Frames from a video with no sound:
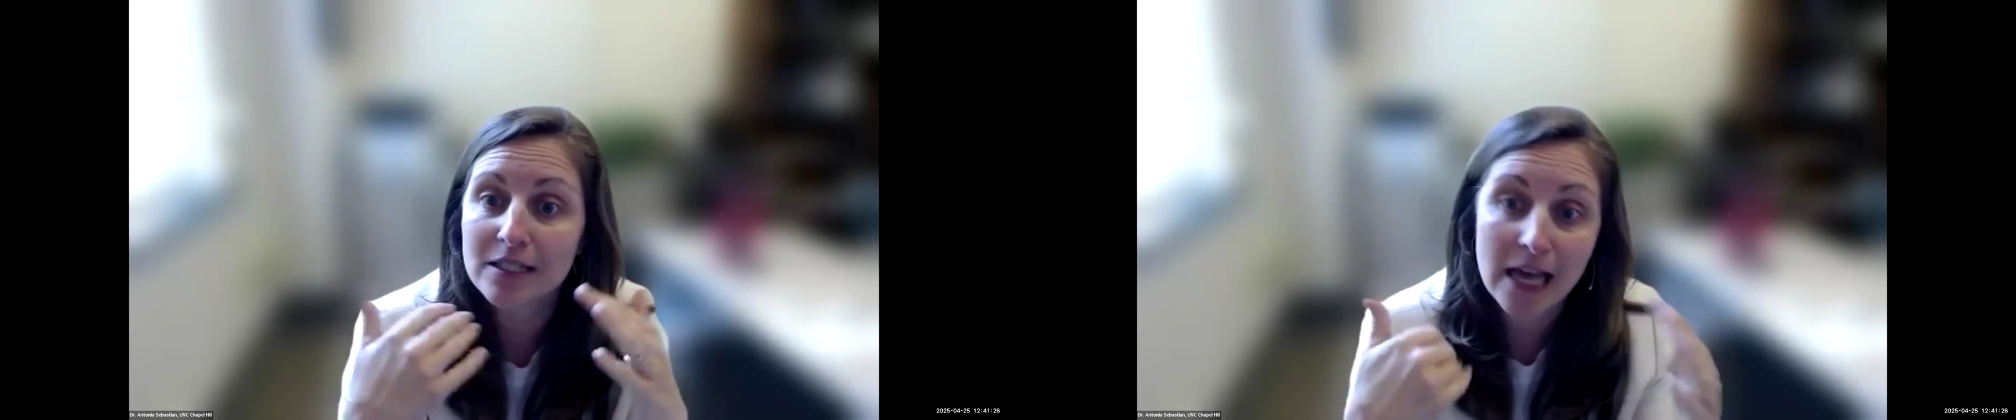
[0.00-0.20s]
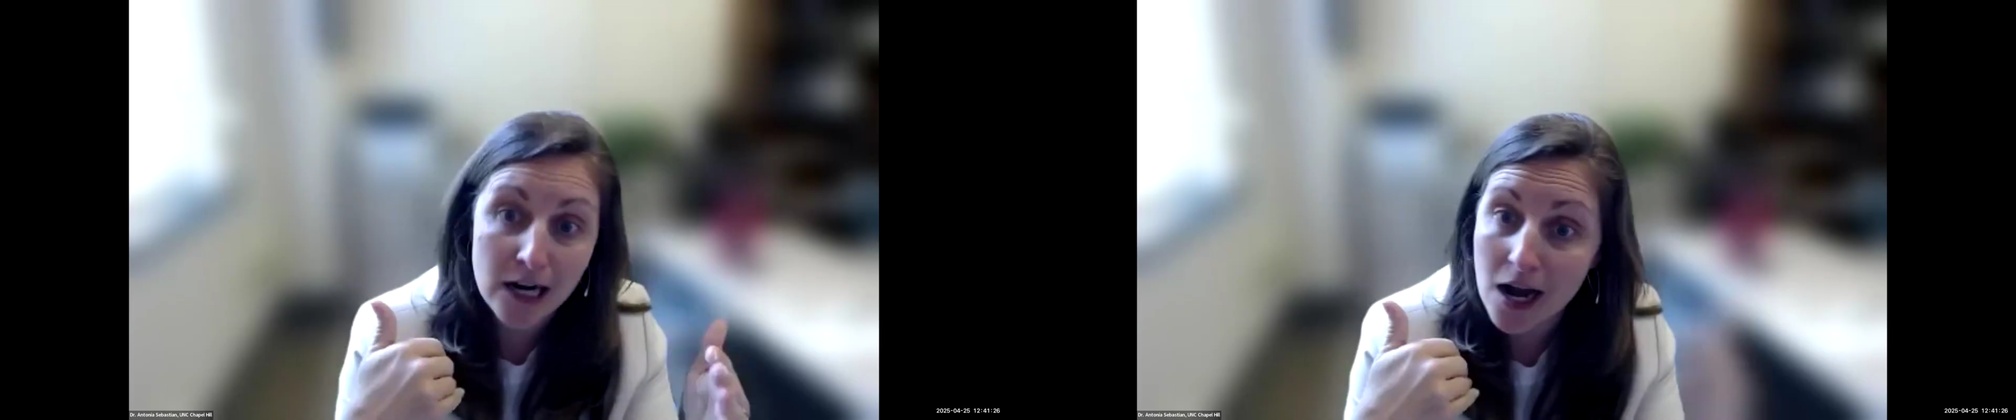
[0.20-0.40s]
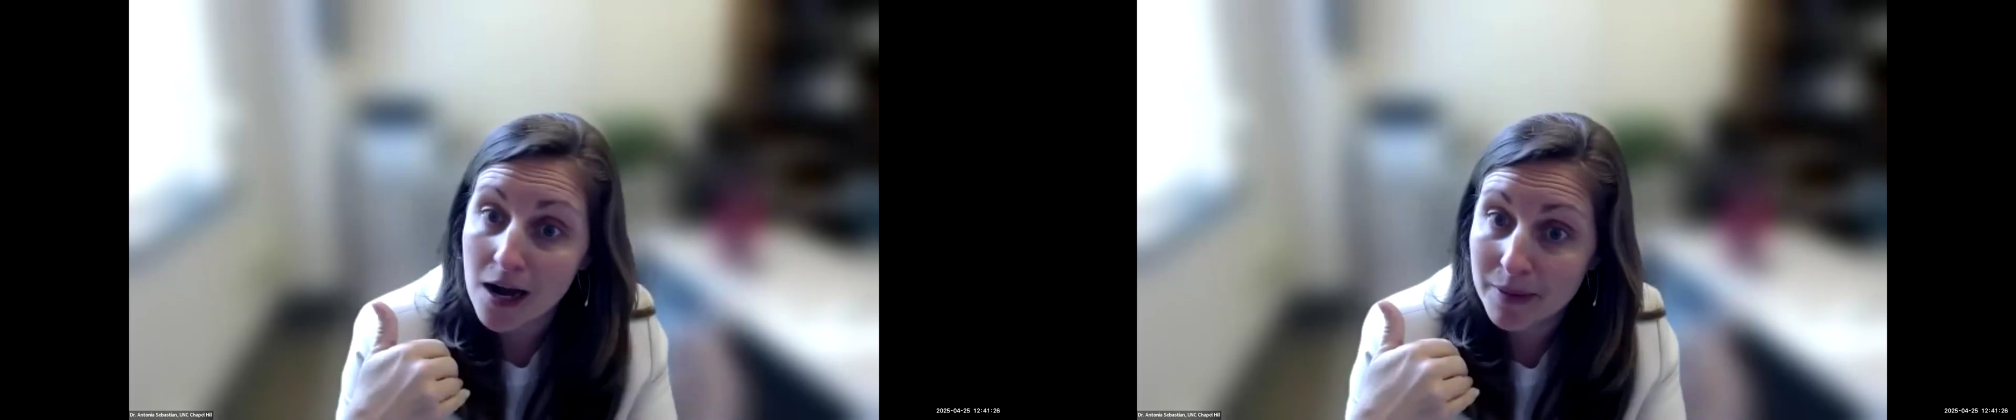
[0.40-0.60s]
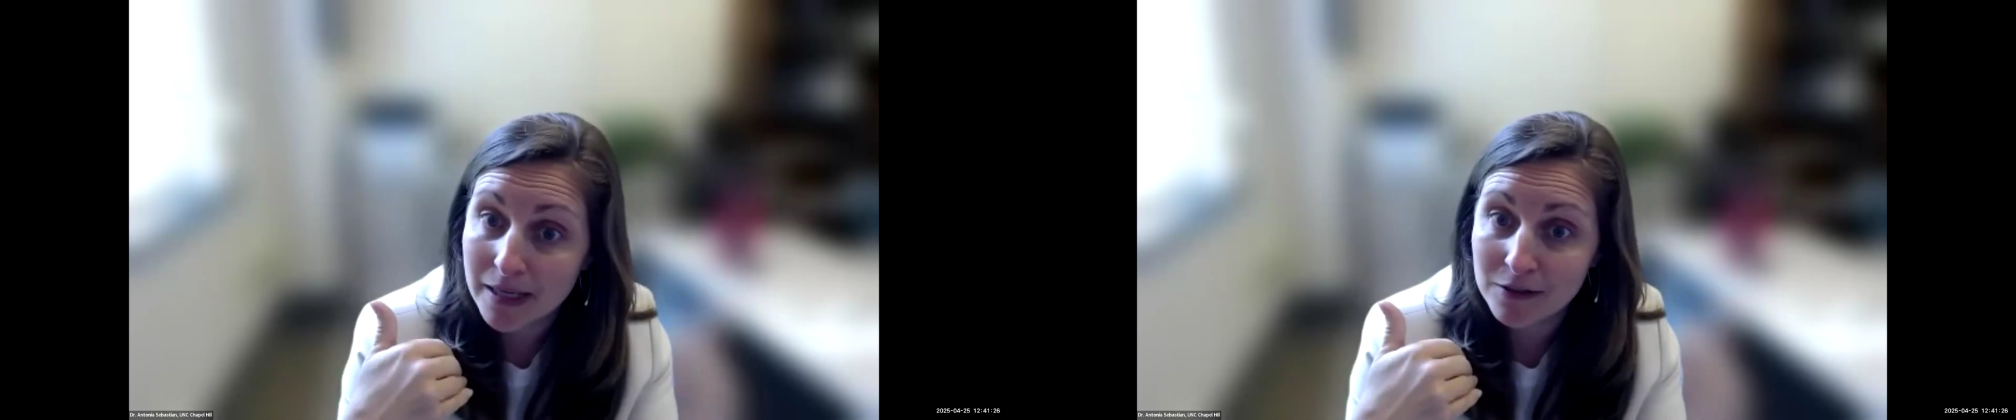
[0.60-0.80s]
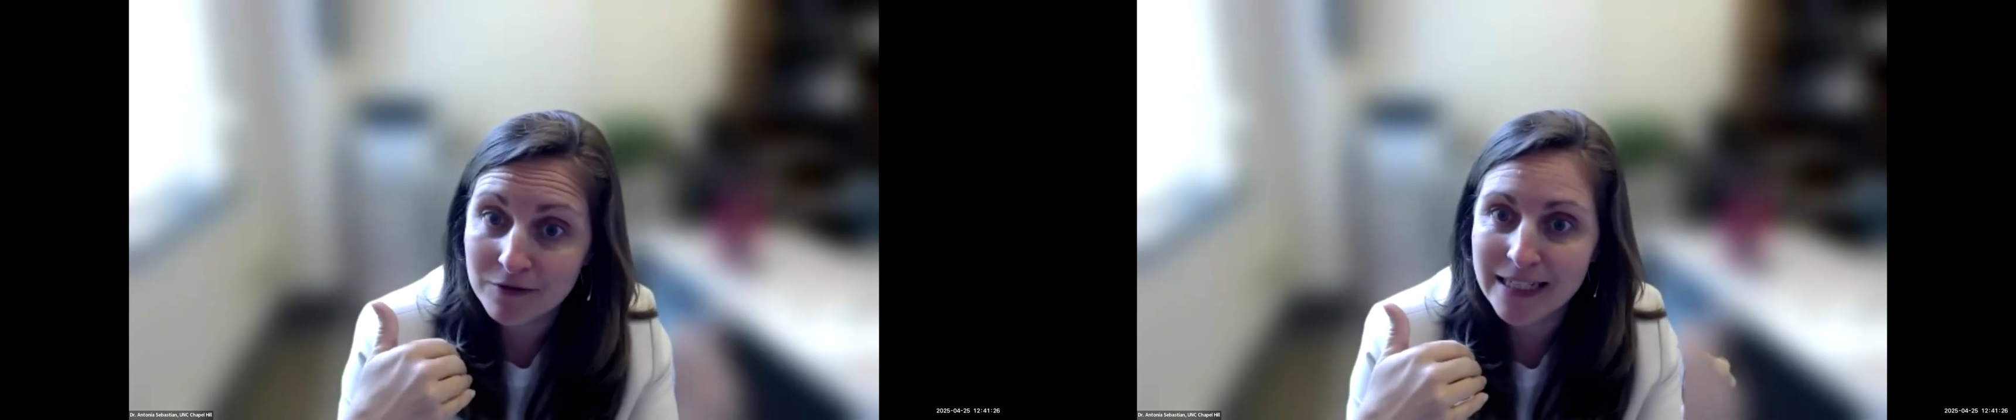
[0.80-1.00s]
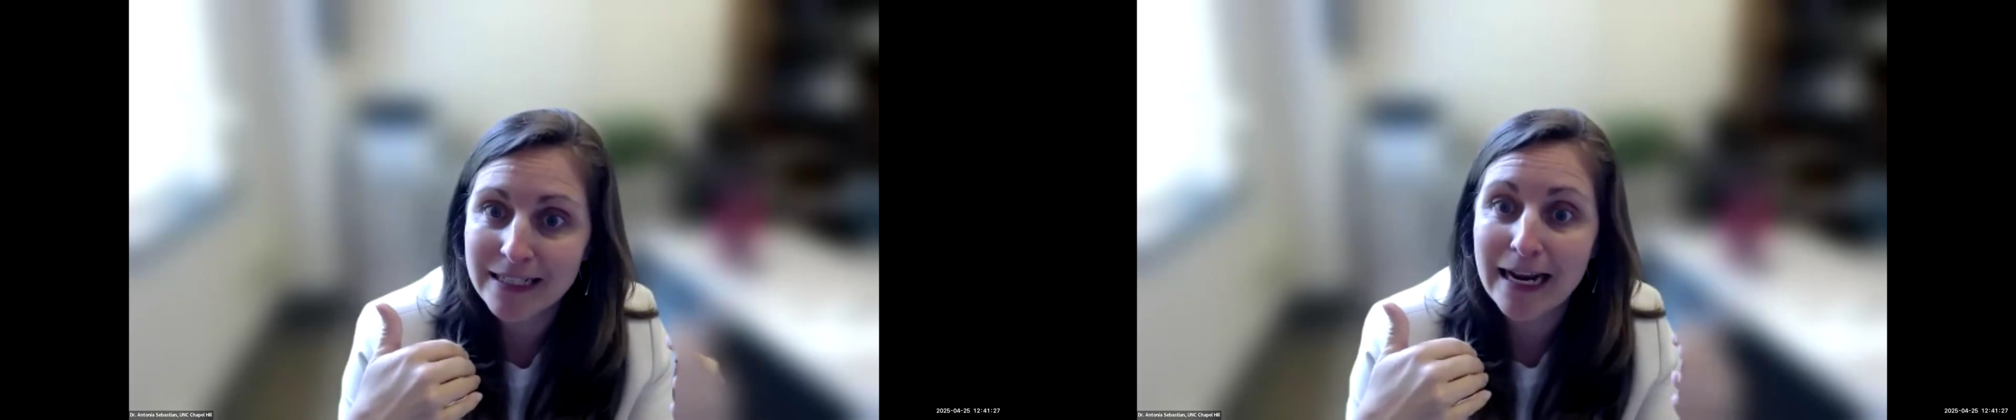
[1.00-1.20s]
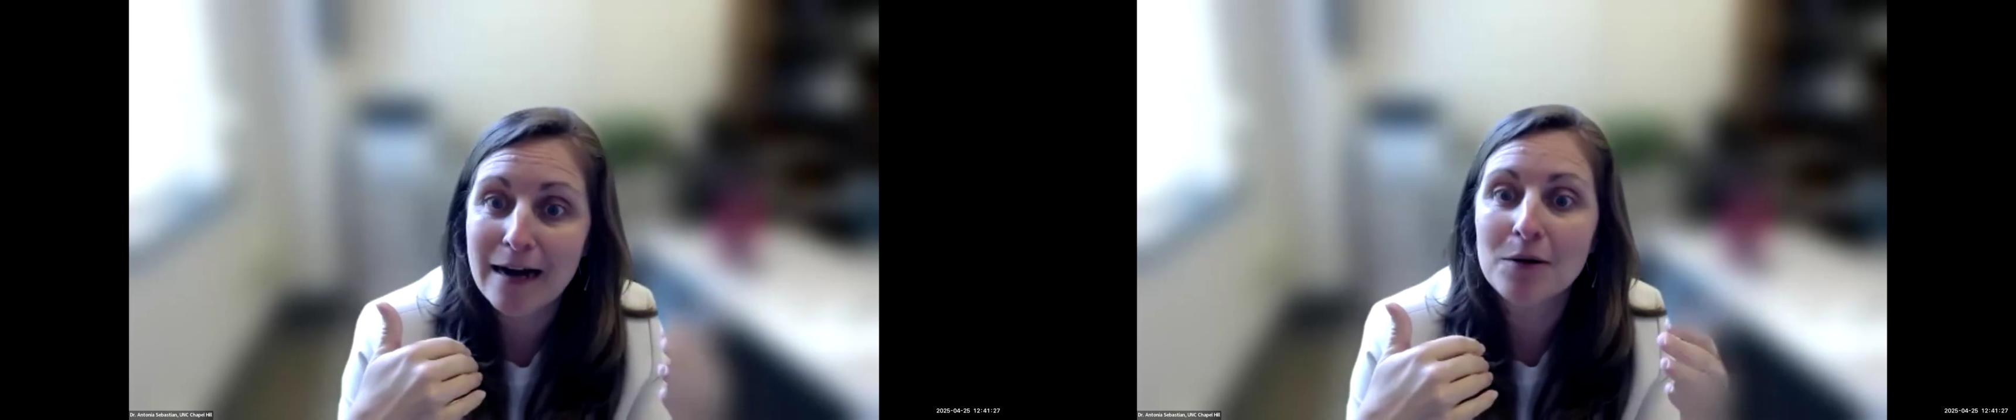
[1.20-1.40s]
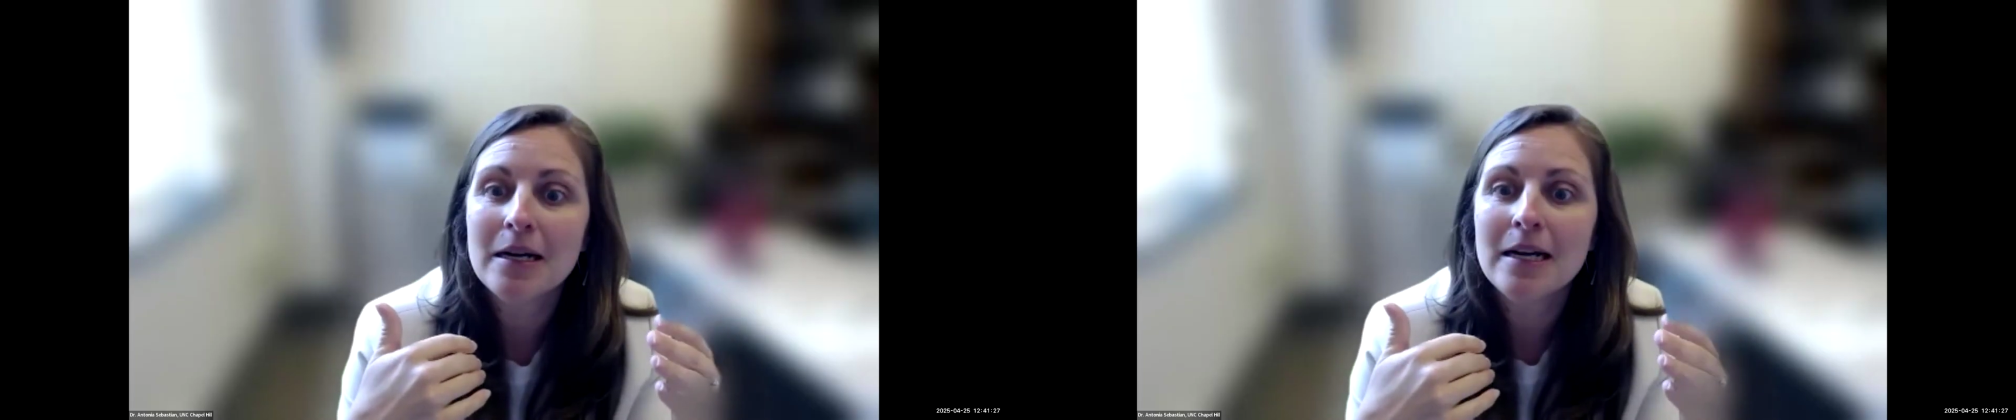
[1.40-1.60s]
is that a compound event
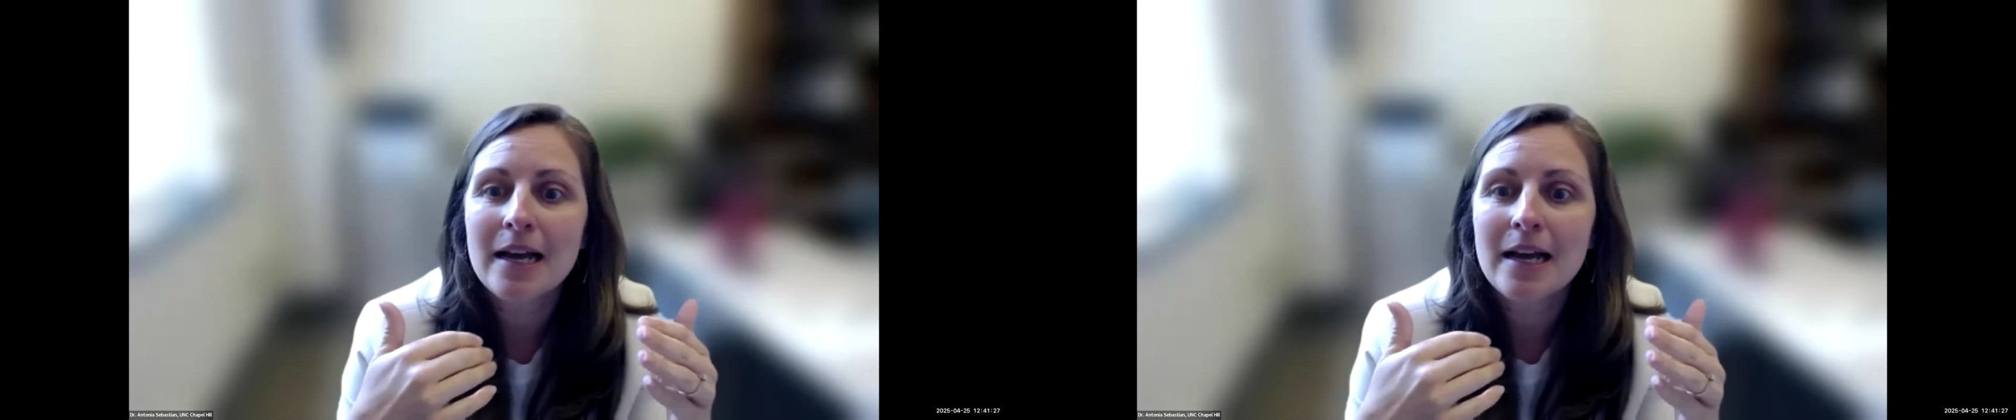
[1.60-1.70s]
now?